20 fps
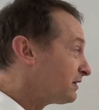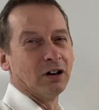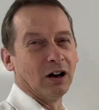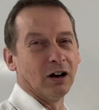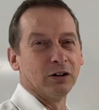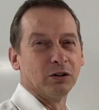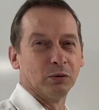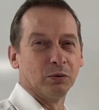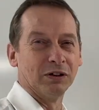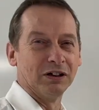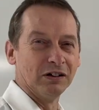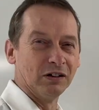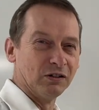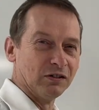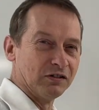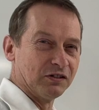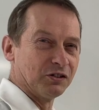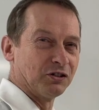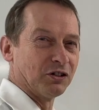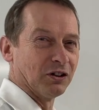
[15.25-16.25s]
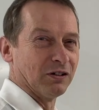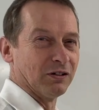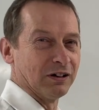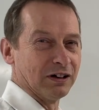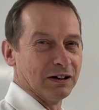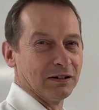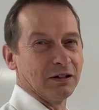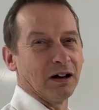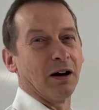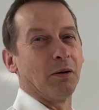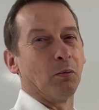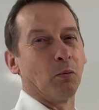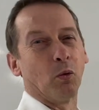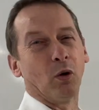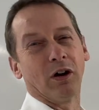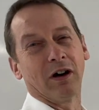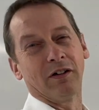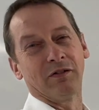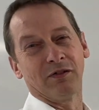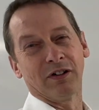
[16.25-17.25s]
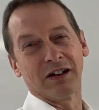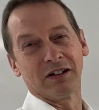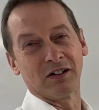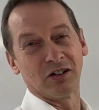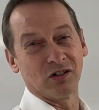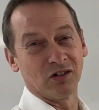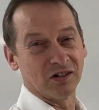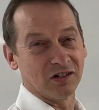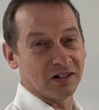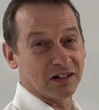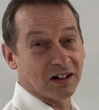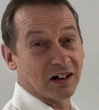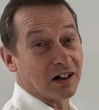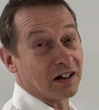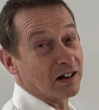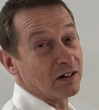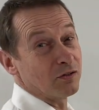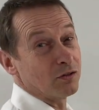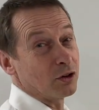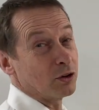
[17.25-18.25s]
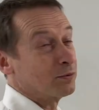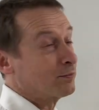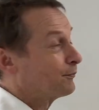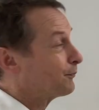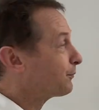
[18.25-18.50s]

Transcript: How do we use CHERI and what advantages it can give you?